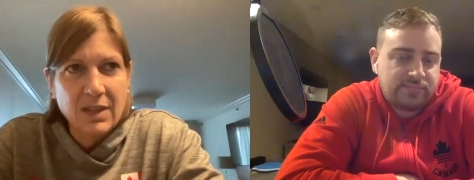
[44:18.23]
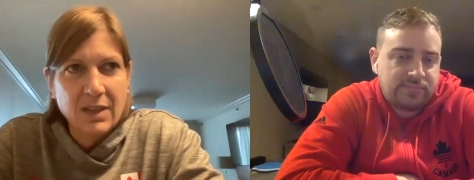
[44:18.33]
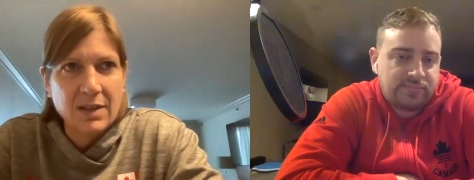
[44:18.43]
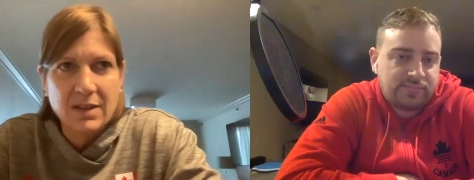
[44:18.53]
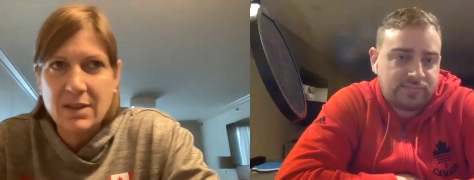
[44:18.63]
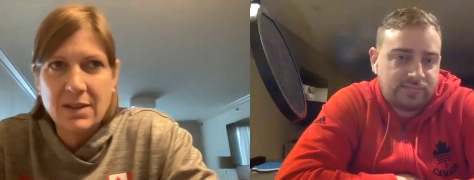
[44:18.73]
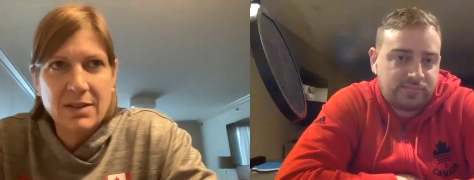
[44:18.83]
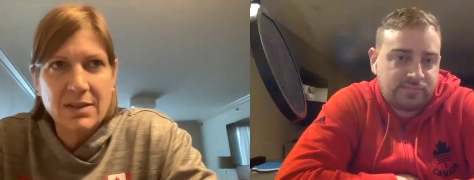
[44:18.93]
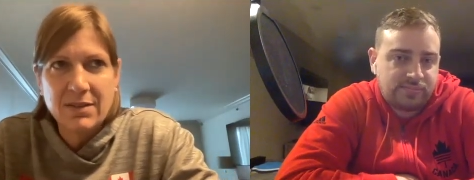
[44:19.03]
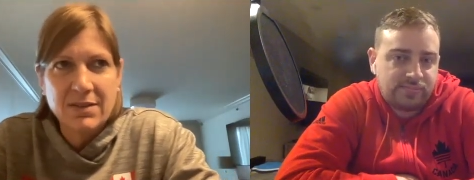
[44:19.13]
Speaker 1: a,
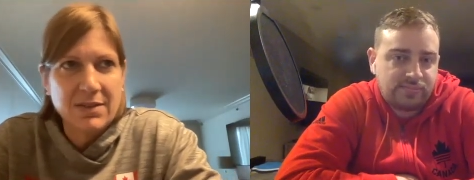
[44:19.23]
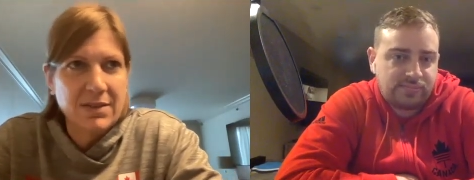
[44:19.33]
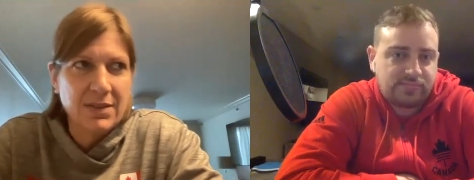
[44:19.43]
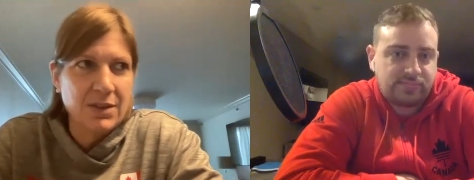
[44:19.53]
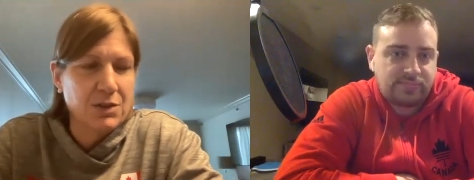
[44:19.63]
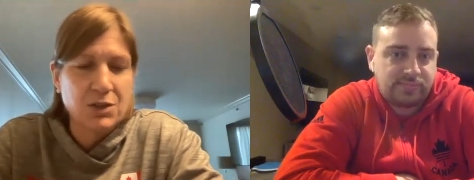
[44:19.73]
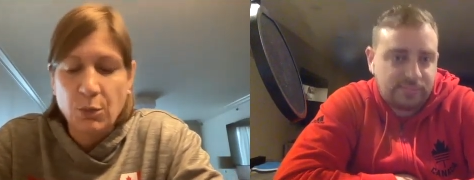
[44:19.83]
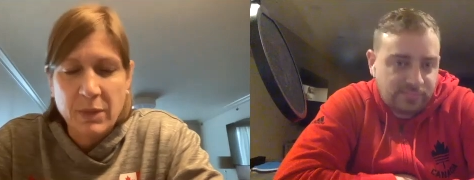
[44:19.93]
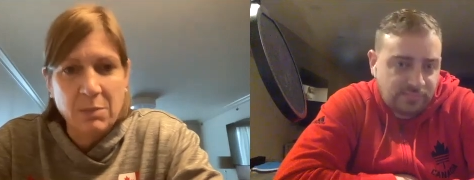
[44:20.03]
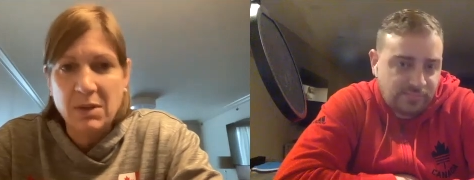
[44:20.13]
there's
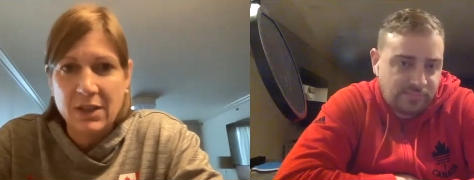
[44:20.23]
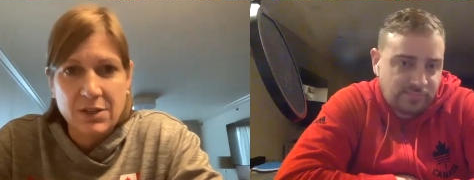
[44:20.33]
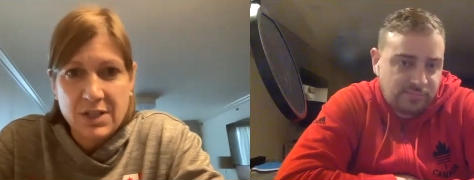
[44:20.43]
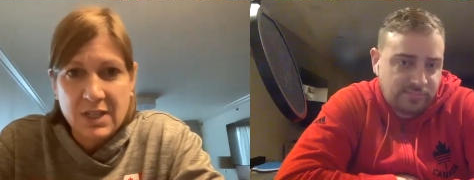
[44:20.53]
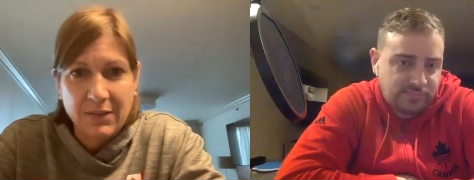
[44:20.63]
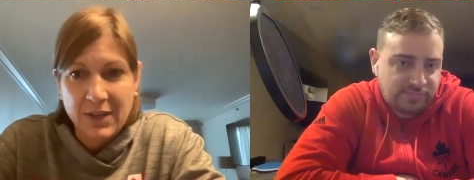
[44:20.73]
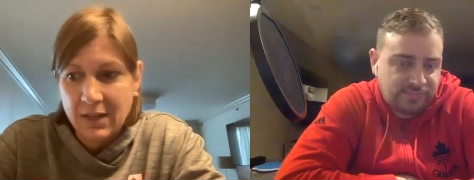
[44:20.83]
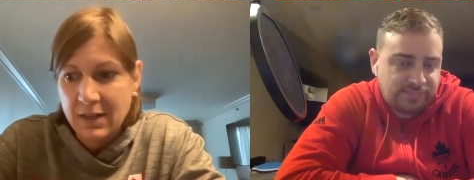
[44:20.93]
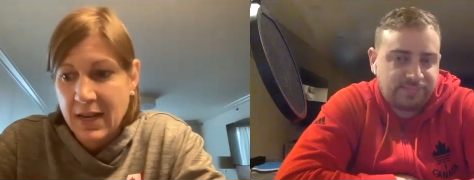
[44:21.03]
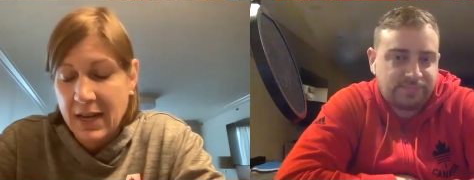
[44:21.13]
so many players down
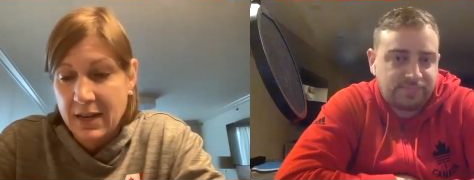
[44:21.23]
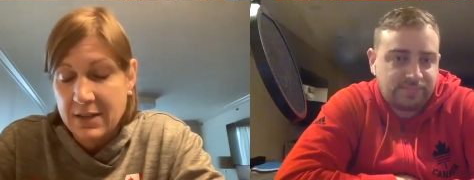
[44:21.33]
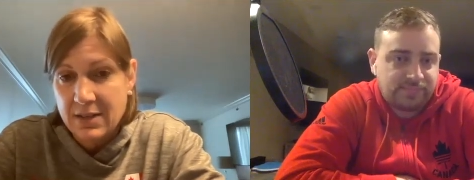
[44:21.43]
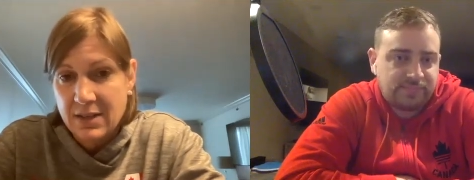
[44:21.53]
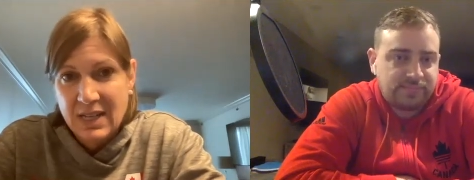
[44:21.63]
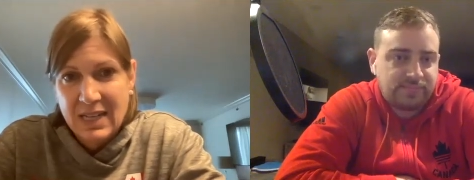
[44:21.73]
there, and